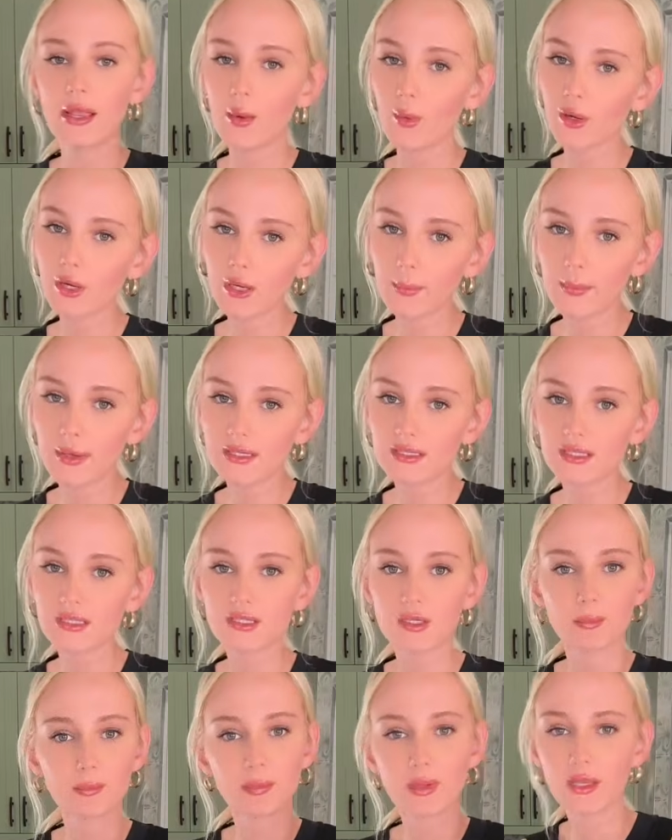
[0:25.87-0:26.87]
we're gonna mix this
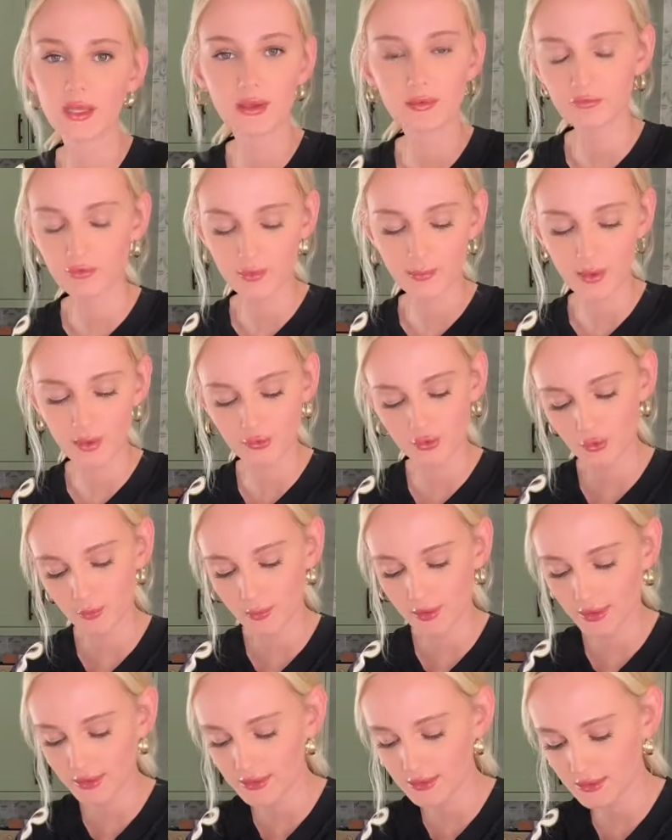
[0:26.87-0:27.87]
on medium for about 2
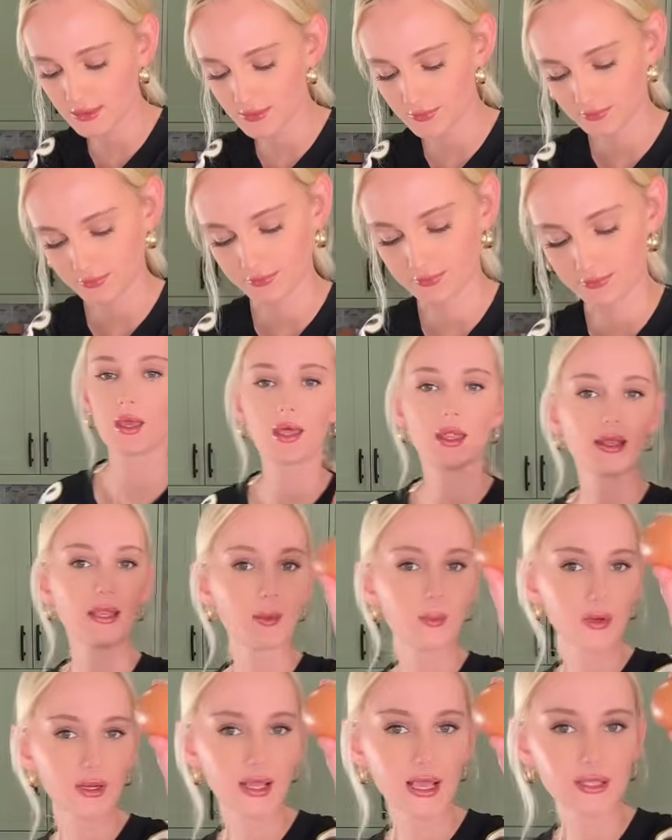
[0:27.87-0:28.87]
minutes. Now we're
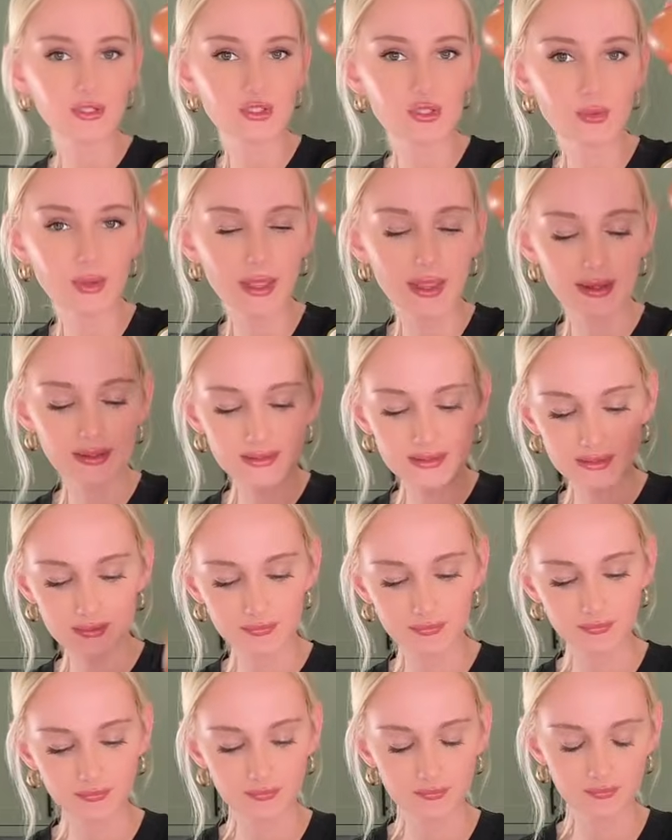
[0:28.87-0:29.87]
gonna add 2 eggs.
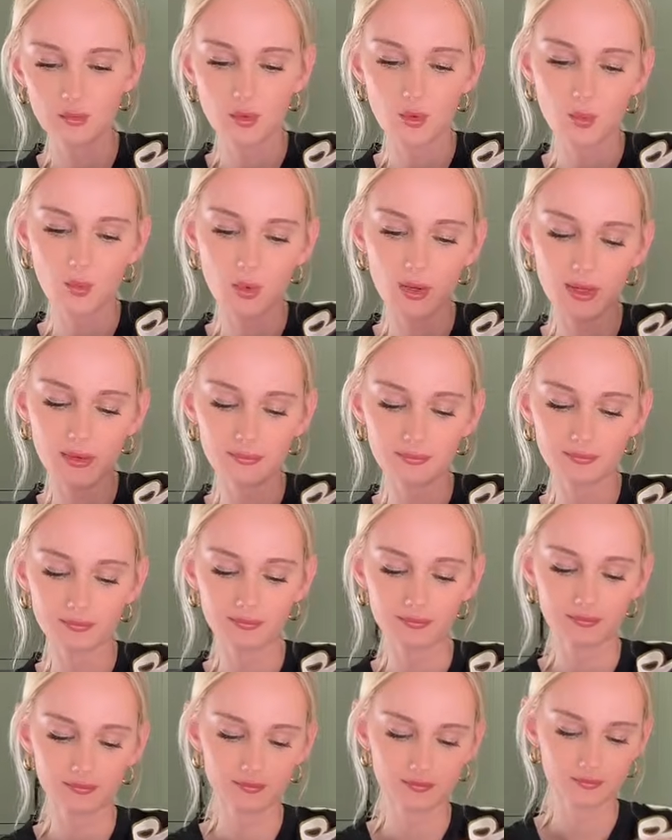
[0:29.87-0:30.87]
1,
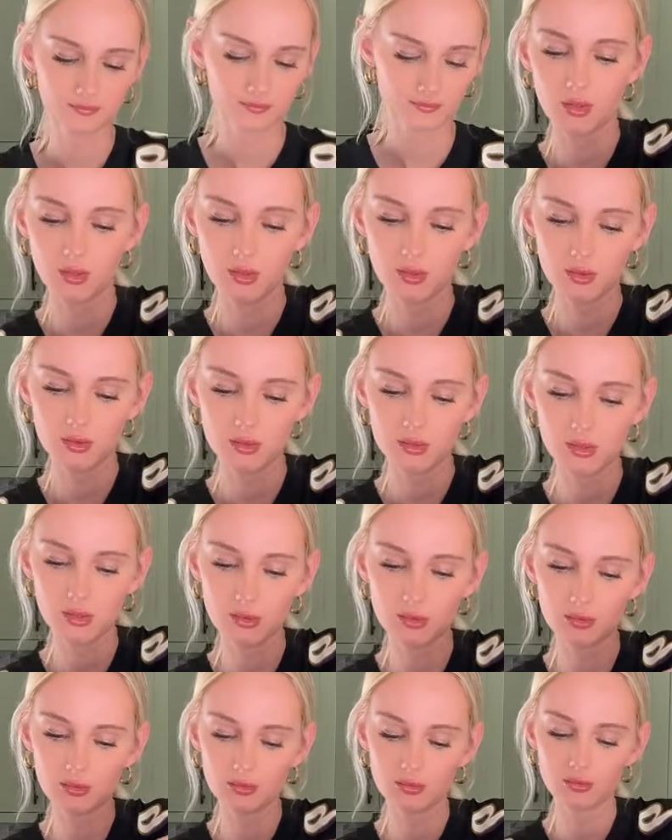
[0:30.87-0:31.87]

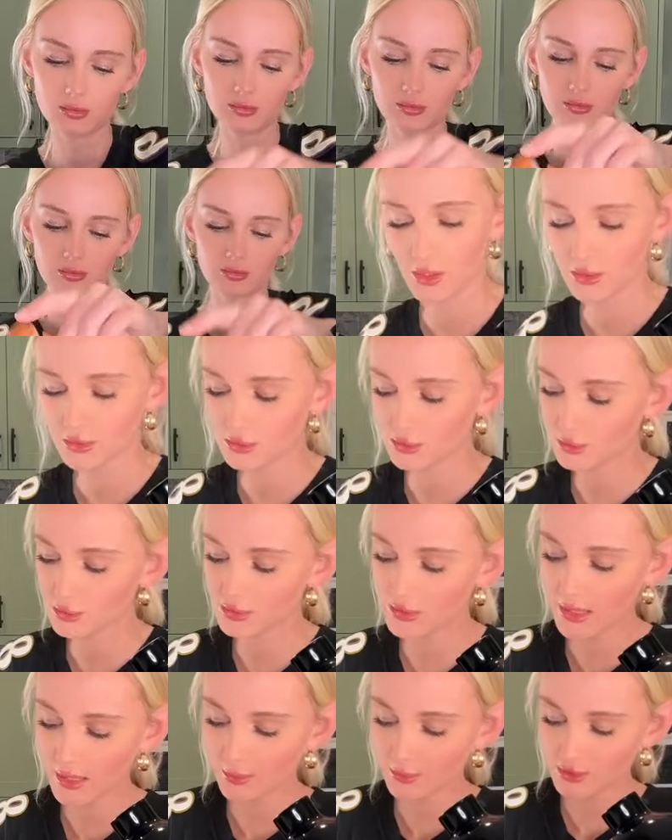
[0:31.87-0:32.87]
2
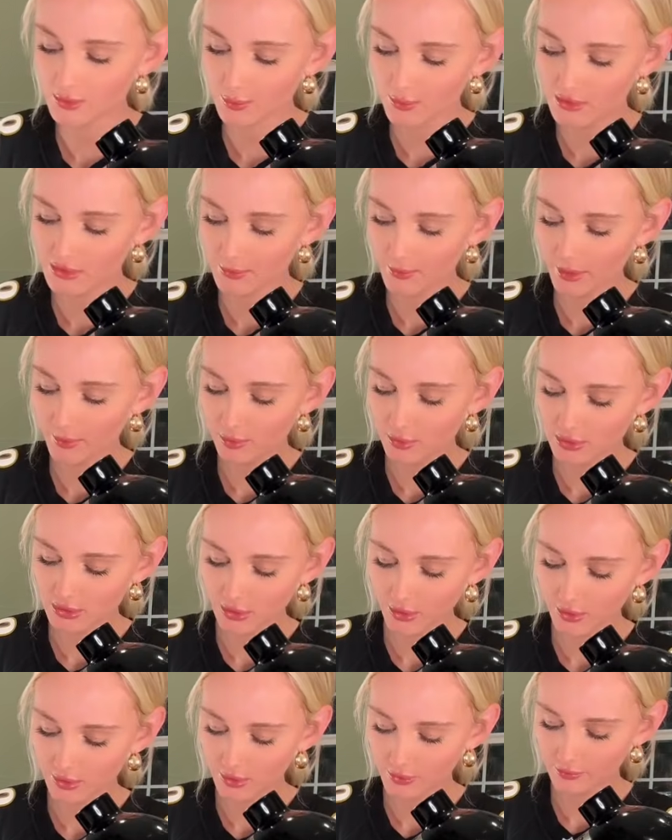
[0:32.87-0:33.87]
tablespoons of maple
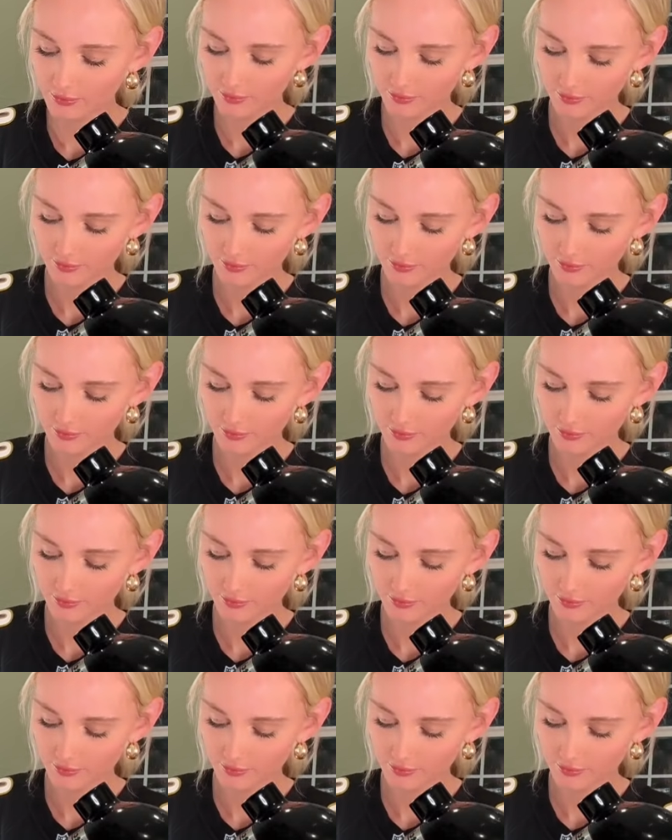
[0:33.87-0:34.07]
syrup,